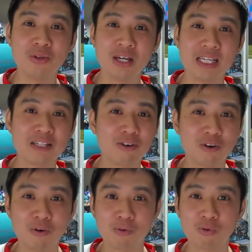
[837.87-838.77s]
and he's not
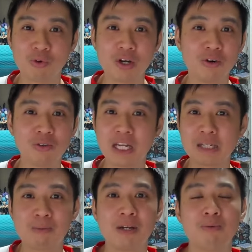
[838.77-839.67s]
got real
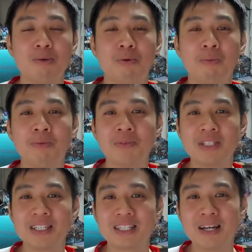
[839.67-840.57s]
disciplinary problems.
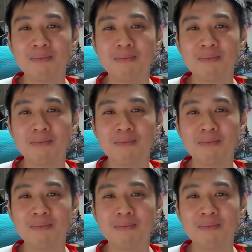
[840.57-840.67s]
Just some